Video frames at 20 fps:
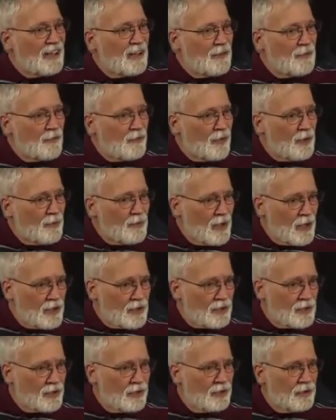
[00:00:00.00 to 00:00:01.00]

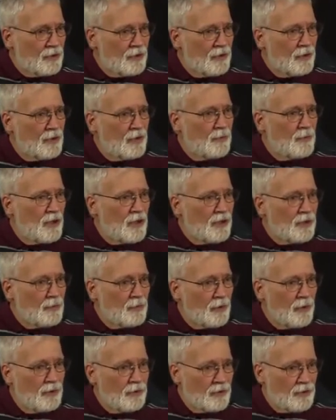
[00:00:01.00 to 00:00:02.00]
information about a
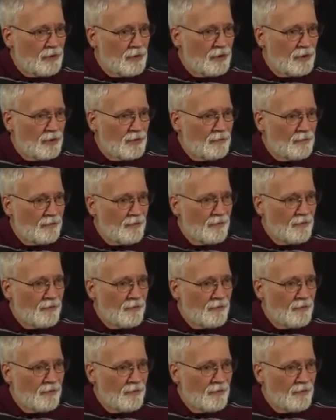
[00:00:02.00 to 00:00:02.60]
protein